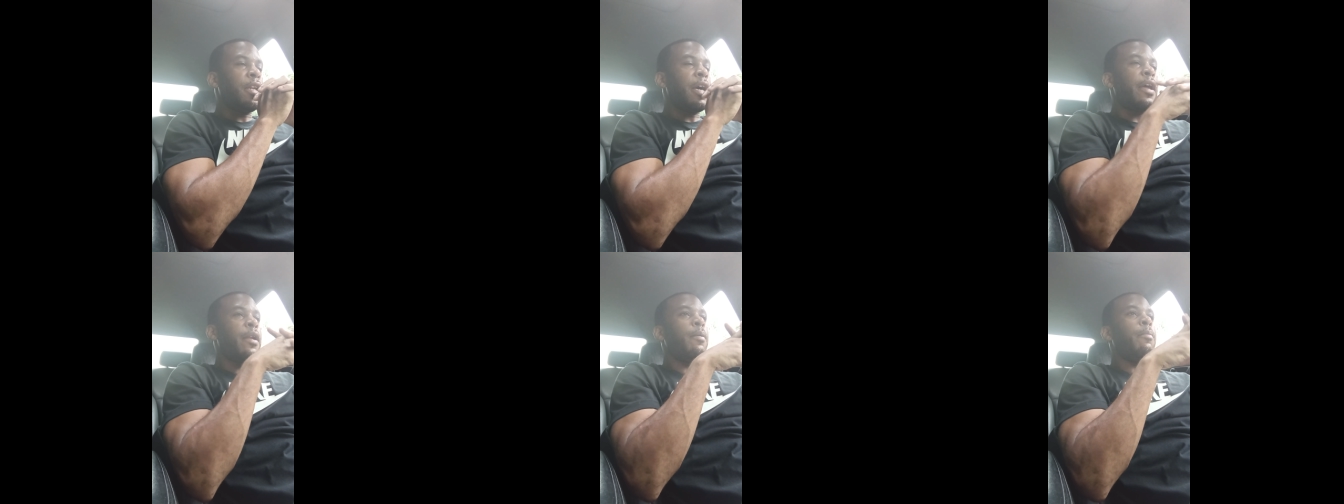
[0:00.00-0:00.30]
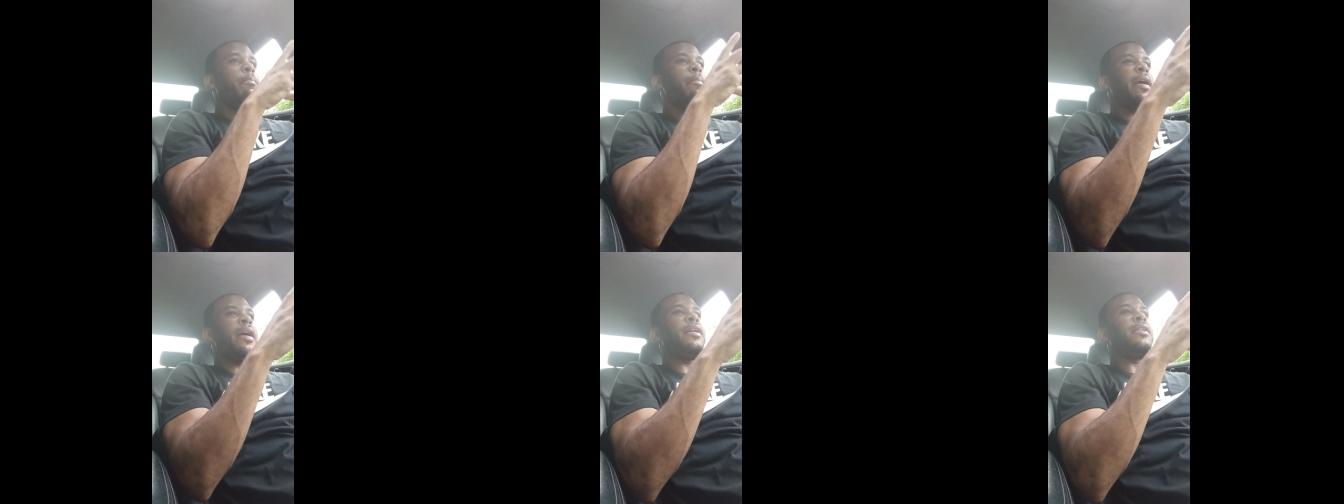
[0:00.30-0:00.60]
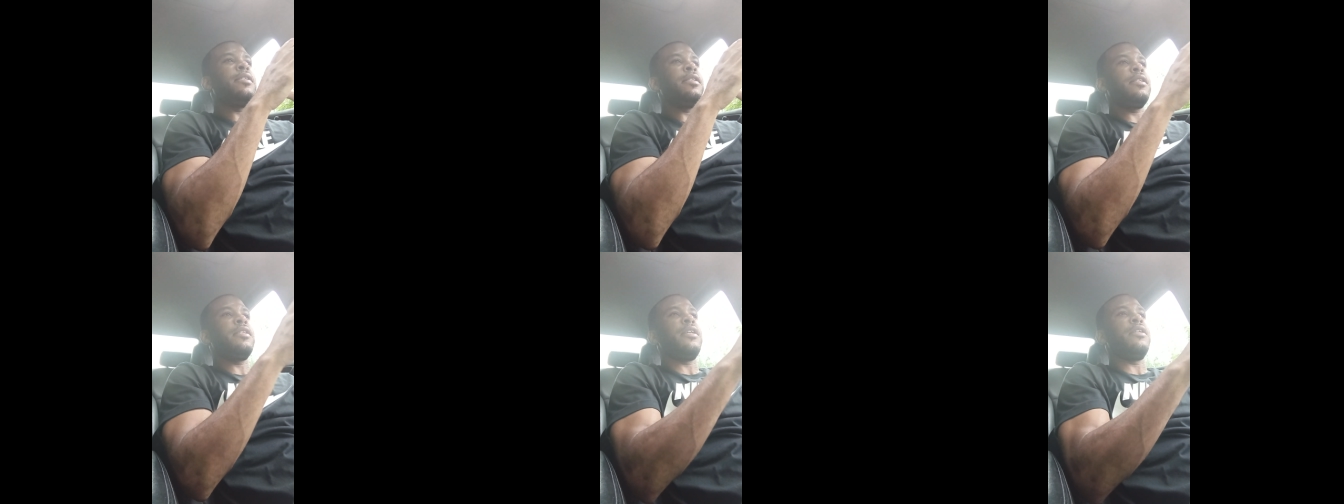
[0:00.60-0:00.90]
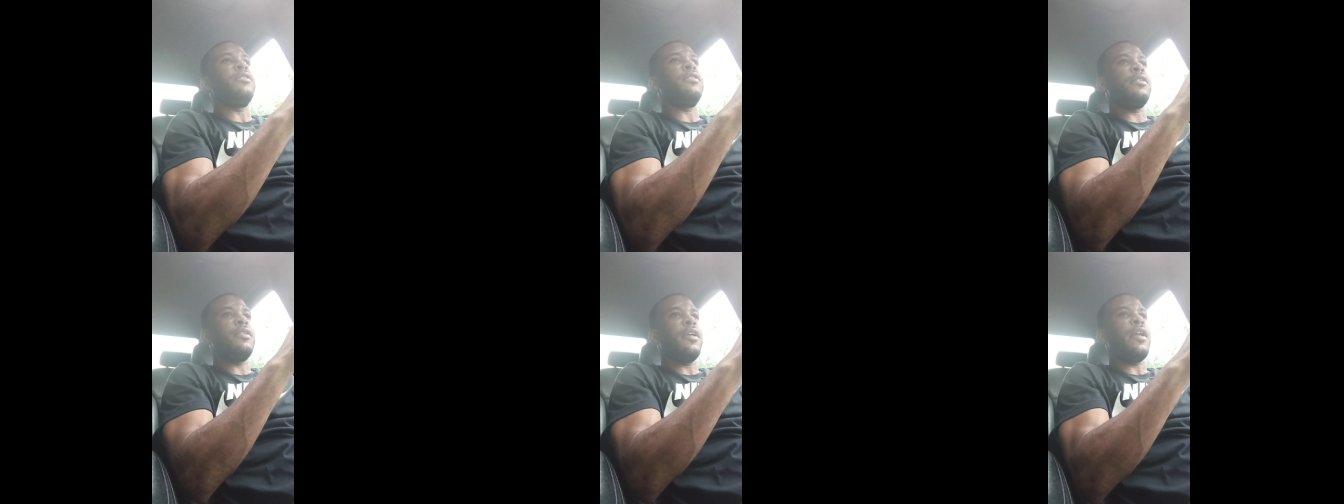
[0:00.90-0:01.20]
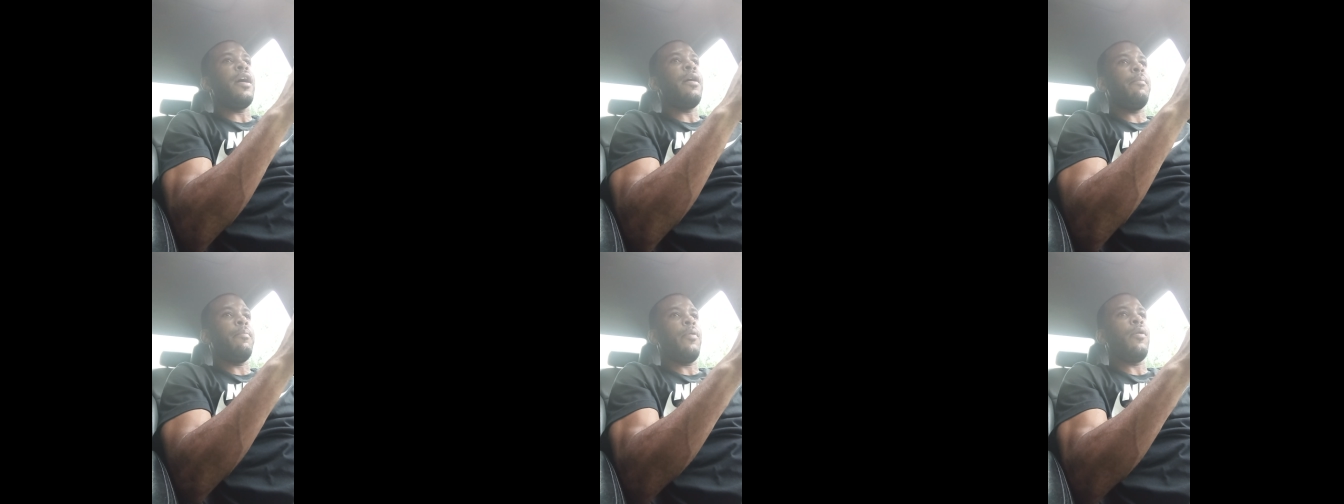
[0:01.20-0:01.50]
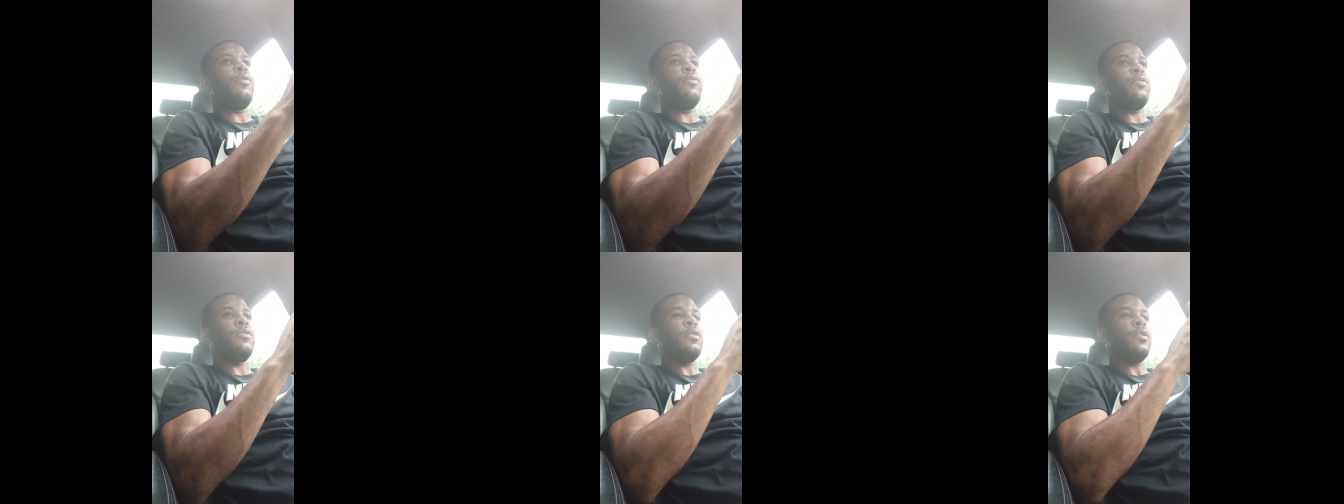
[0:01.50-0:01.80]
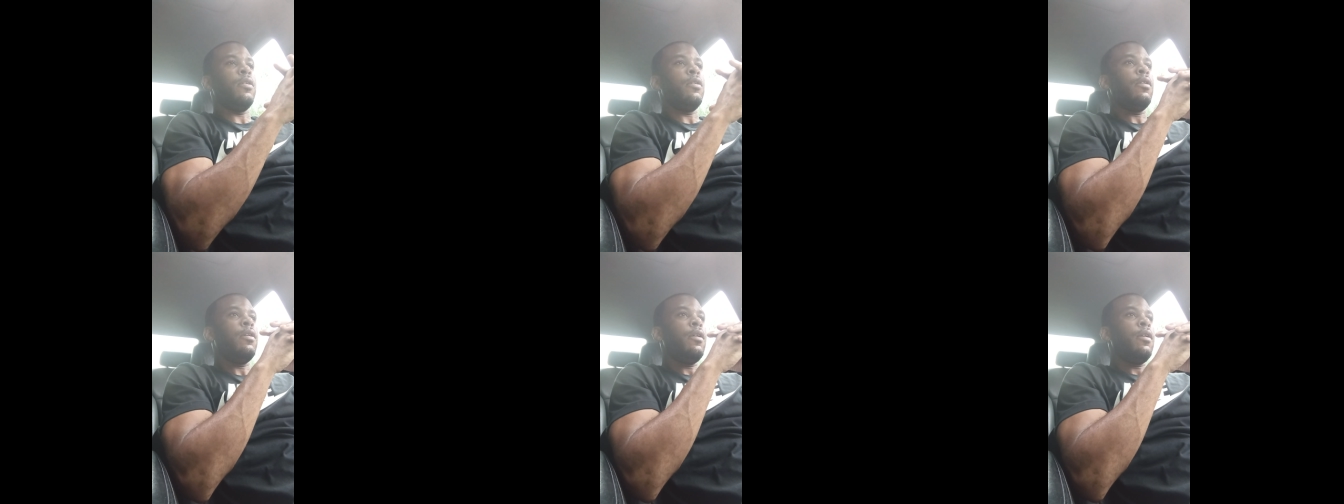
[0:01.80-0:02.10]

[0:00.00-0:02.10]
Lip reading: that'll make sense to that person.